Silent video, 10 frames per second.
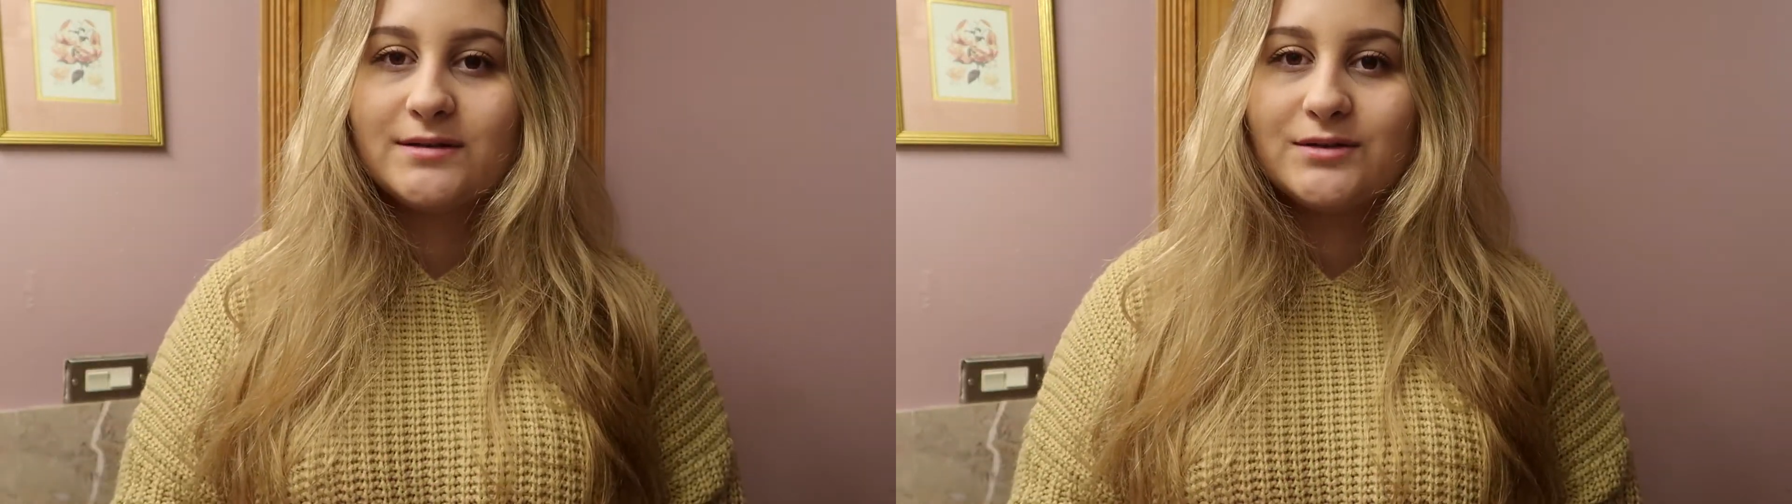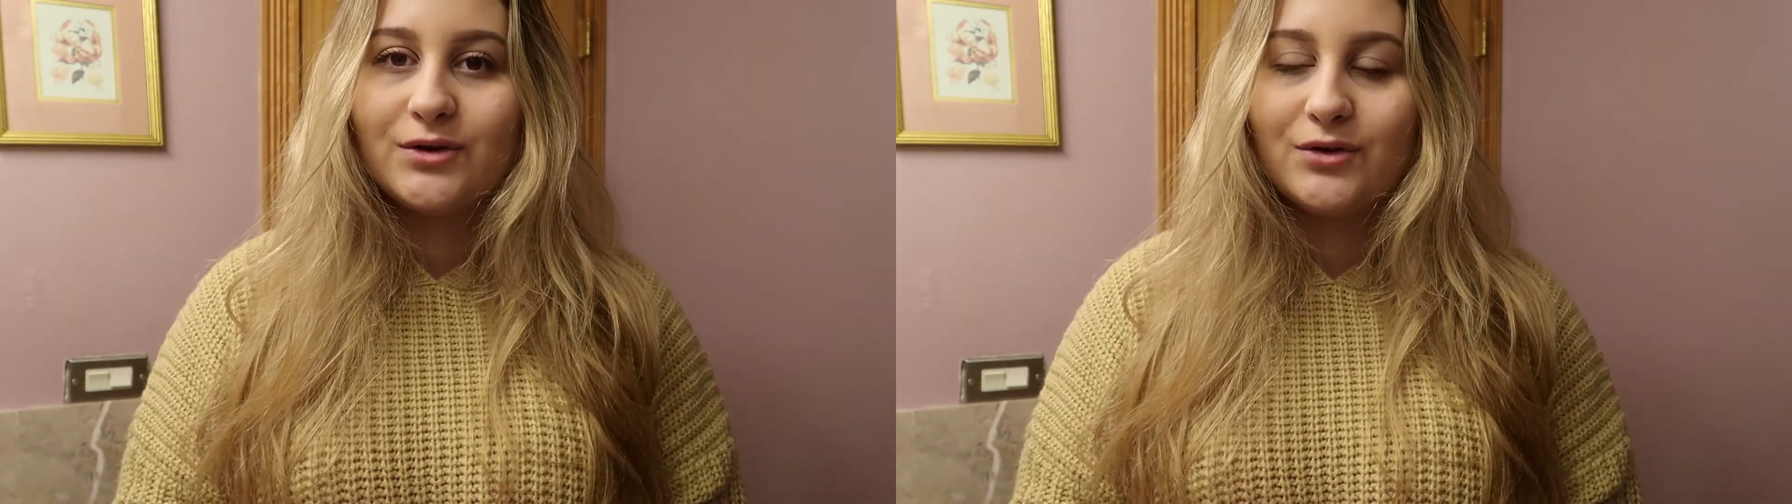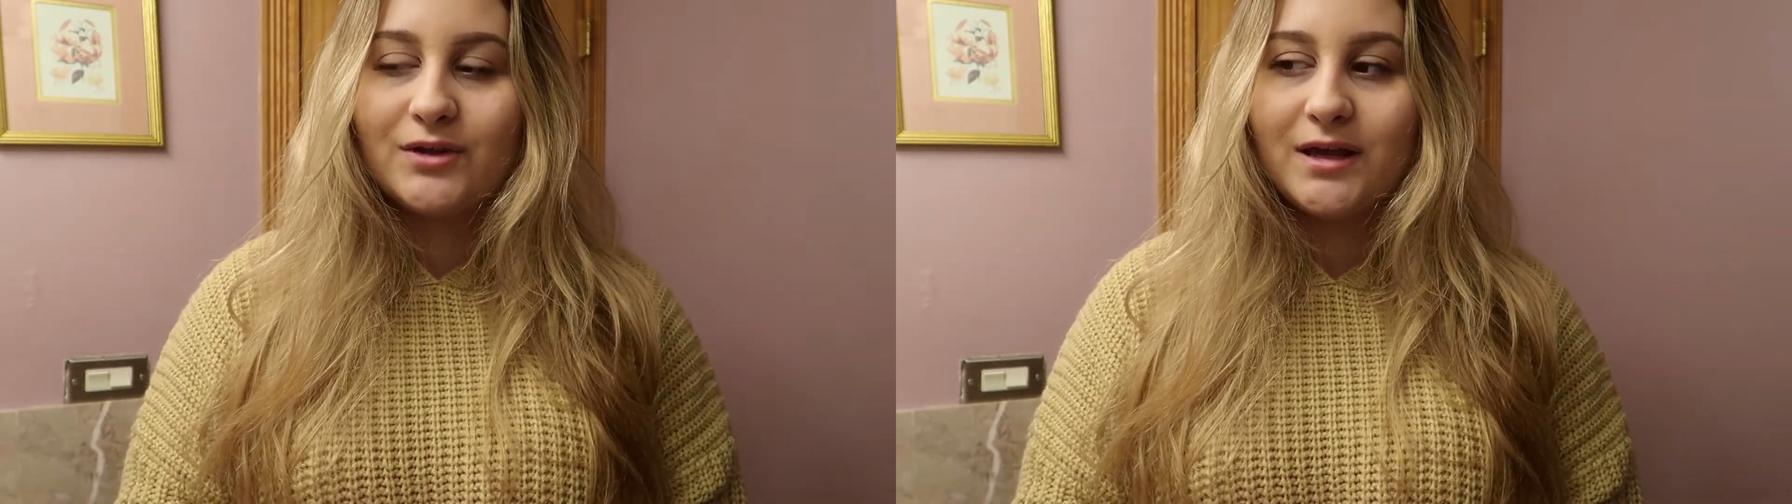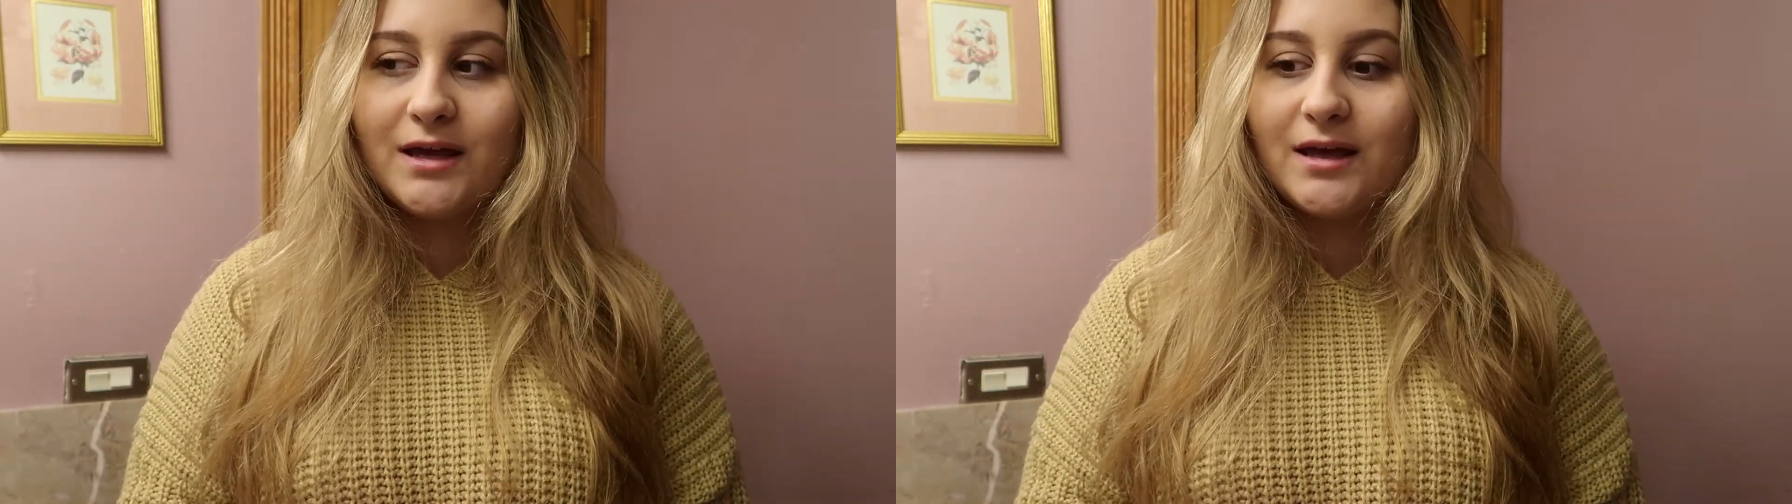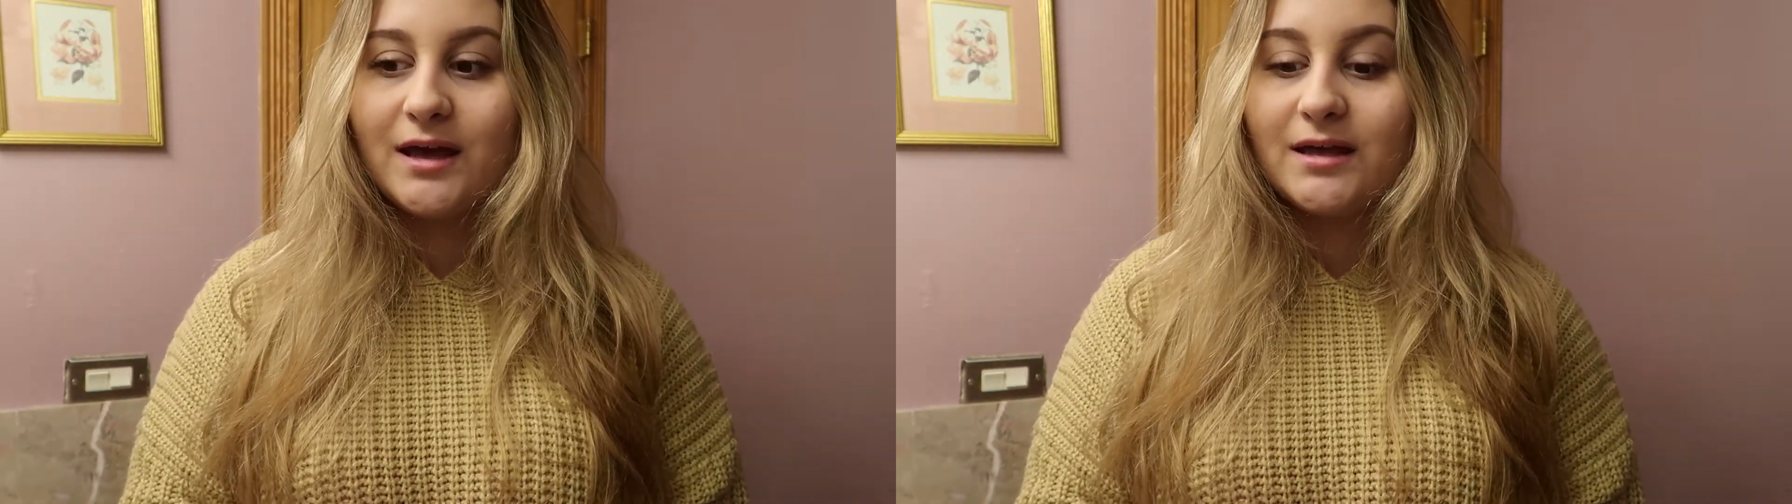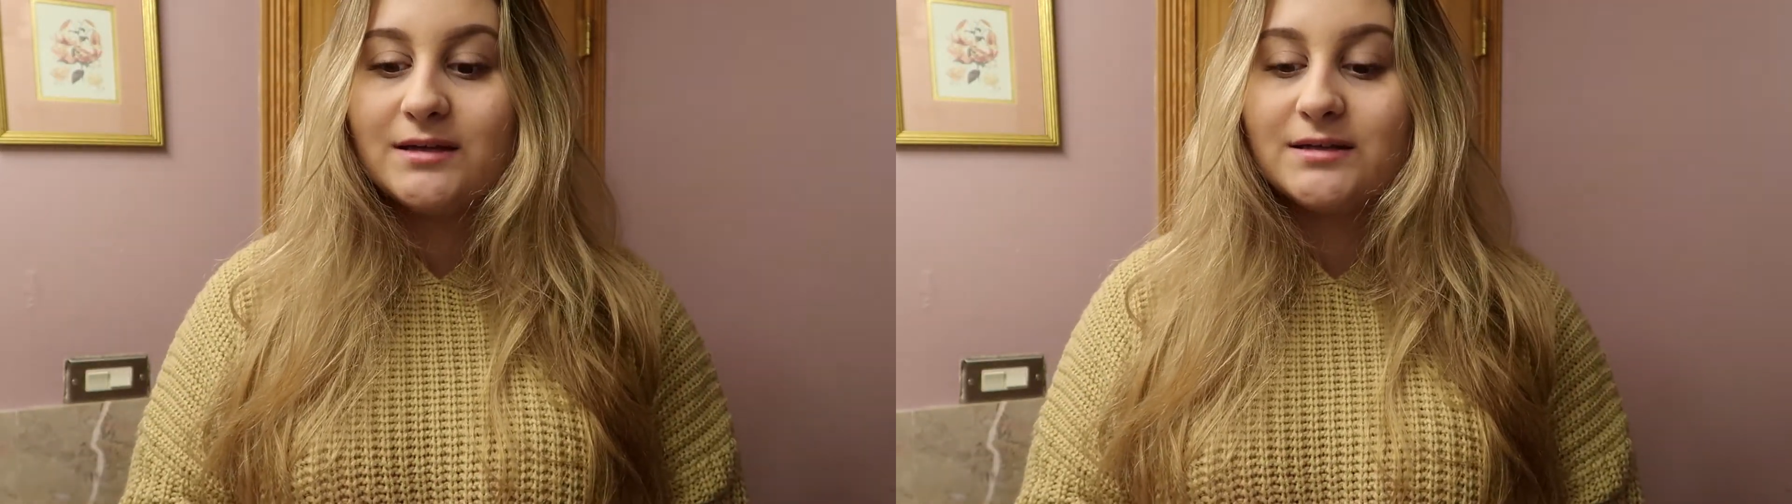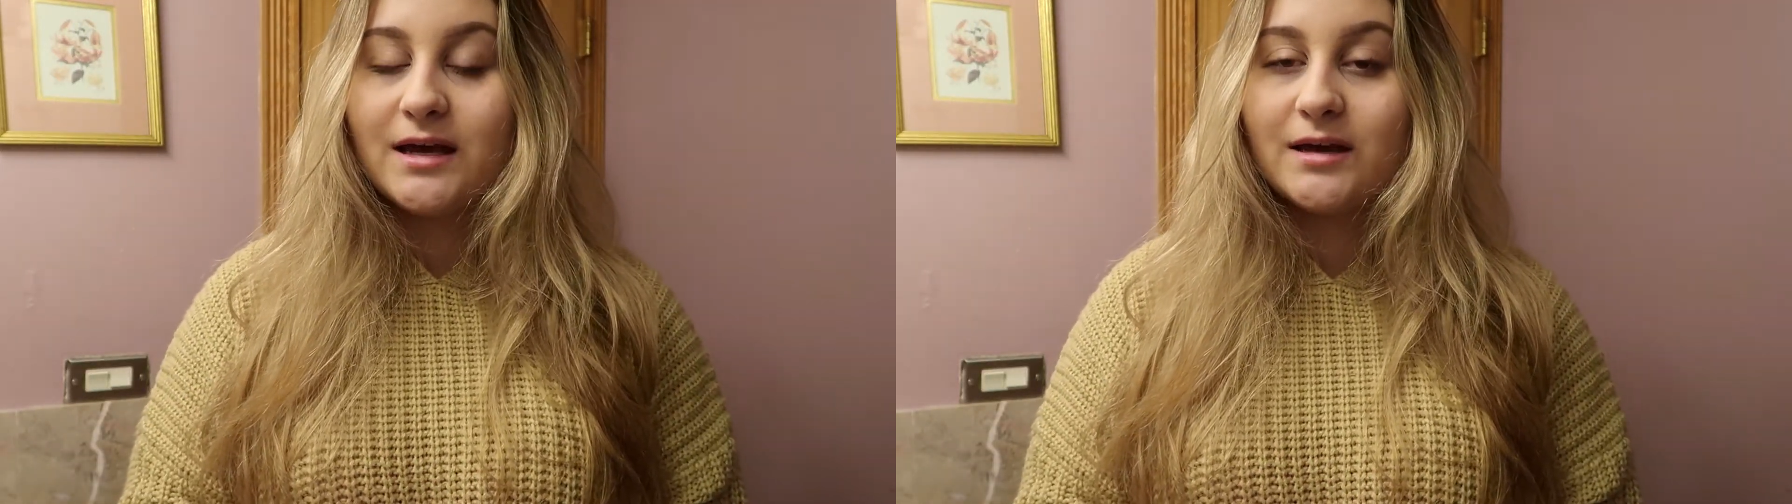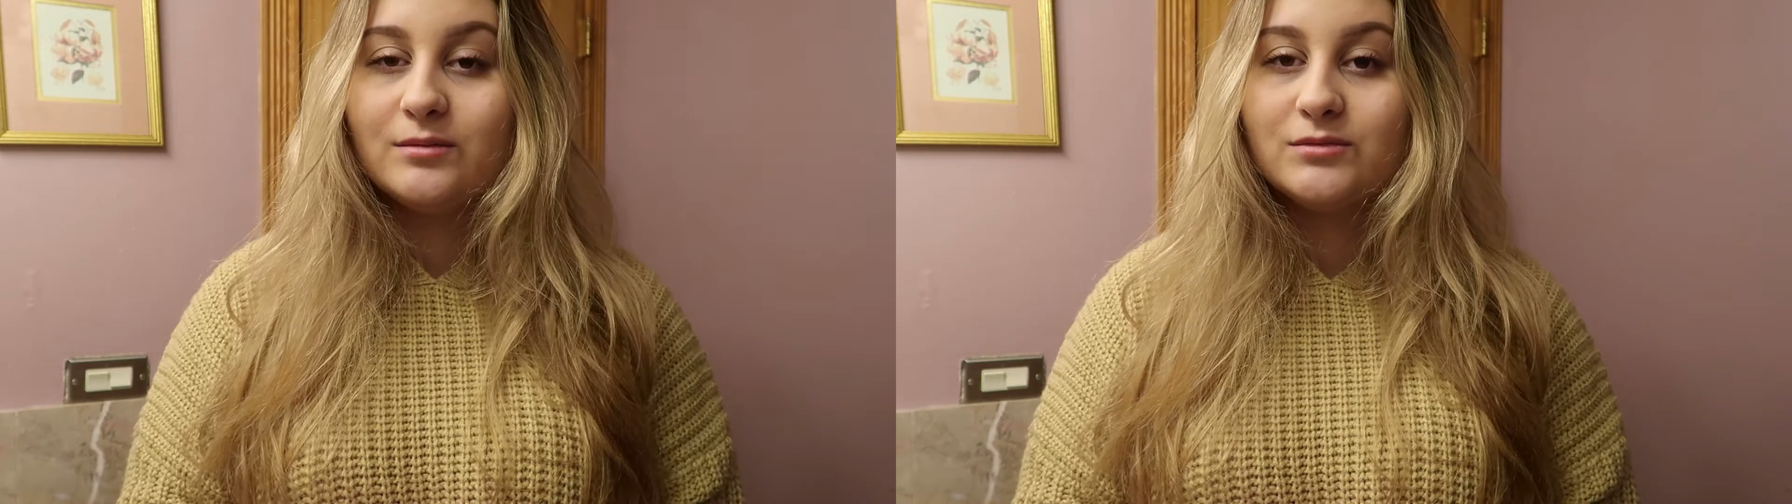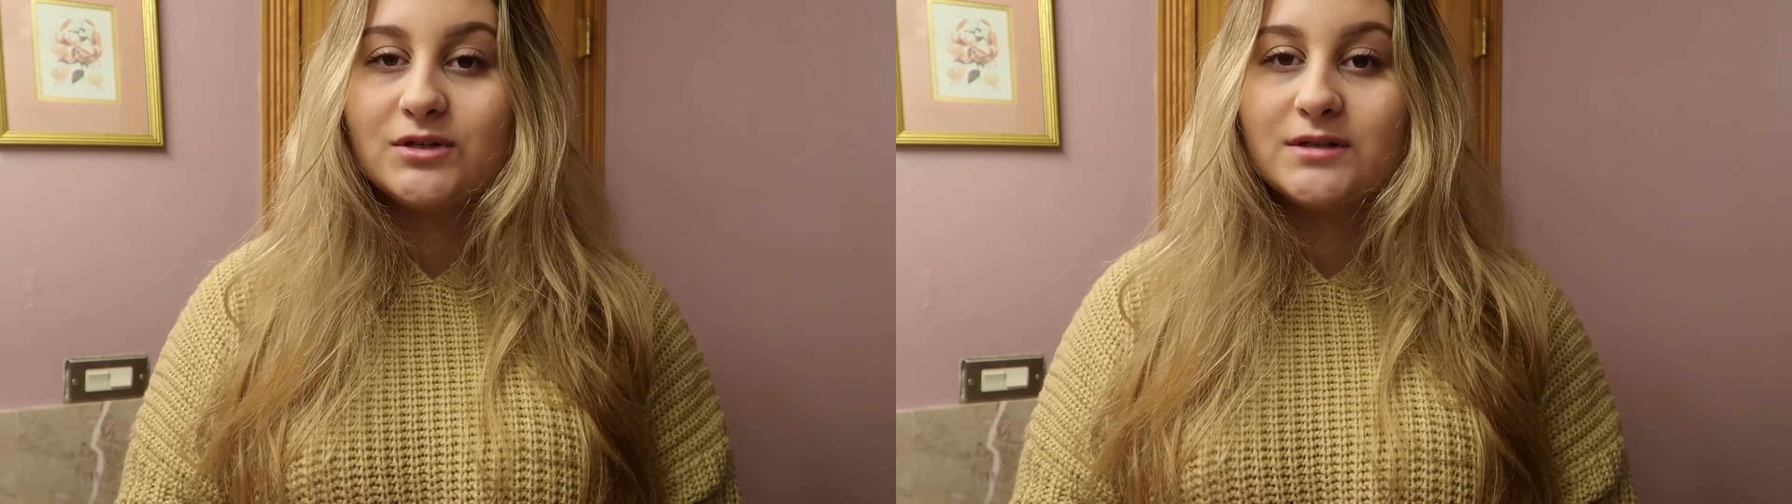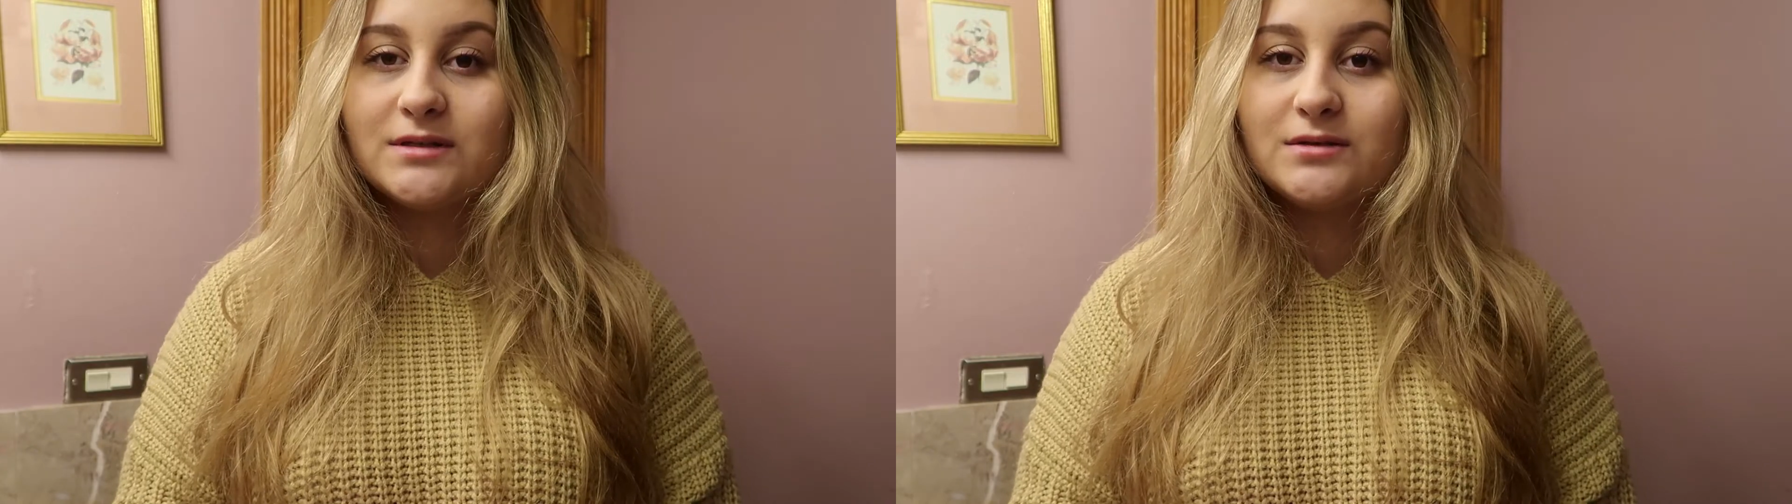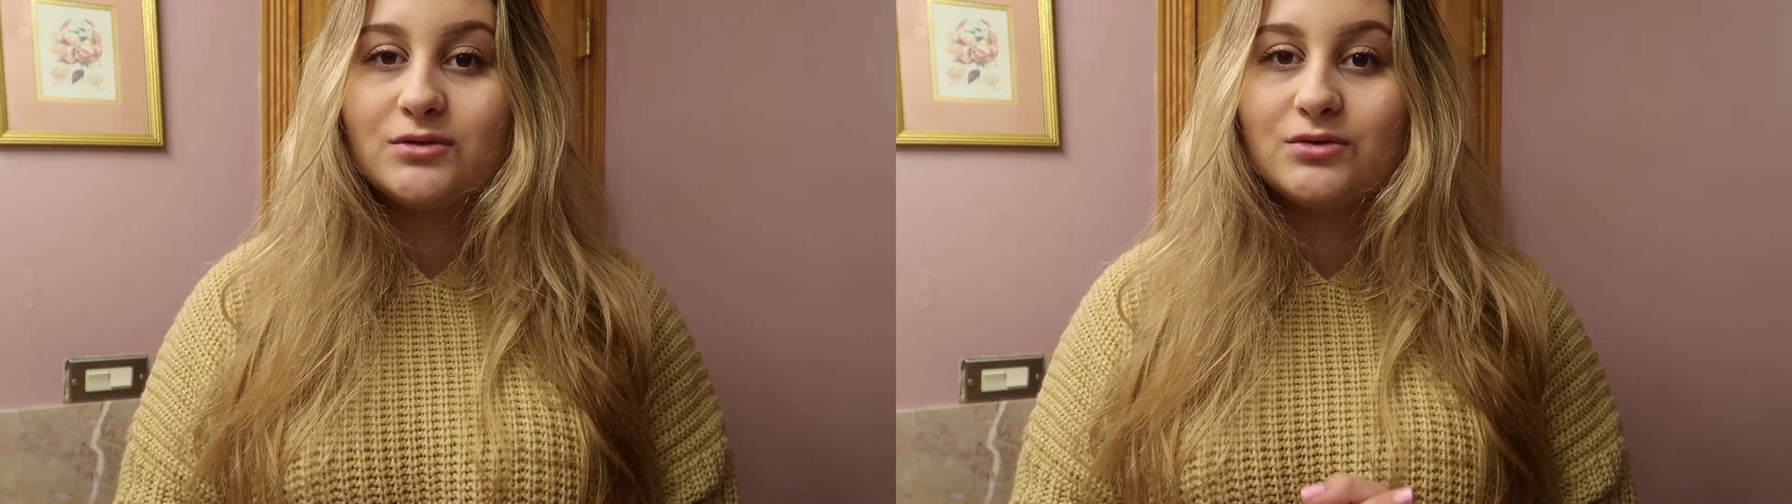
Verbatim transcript: it's early and I'm just